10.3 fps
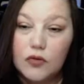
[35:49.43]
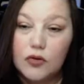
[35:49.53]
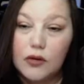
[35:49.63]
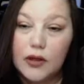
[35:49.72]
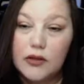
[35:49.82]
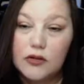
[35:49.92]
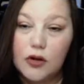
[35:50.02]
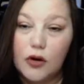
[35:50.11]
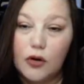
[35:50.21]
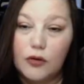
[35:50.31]
so let's
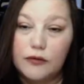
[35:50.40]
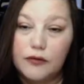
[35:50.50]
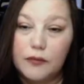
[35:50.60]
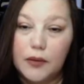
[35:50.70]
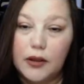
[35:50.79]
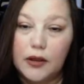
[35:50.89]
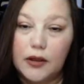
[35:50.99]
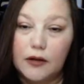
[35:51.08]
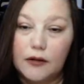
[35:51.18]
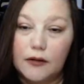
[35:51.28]
go from
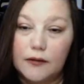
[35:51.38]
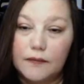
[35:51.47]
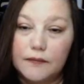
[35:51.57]
here.